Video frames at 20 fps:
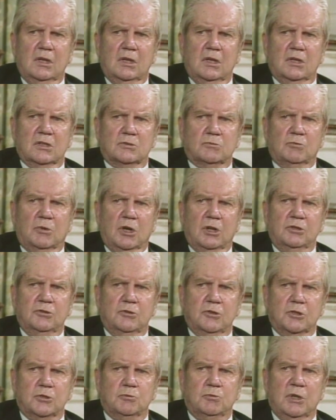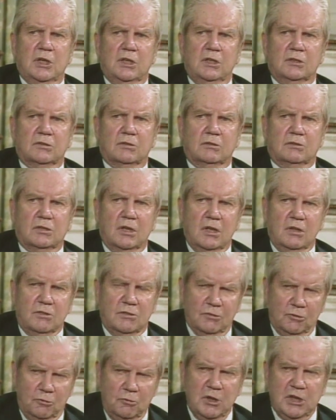is one who is willing to take
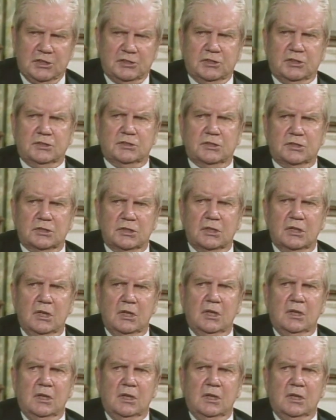the risks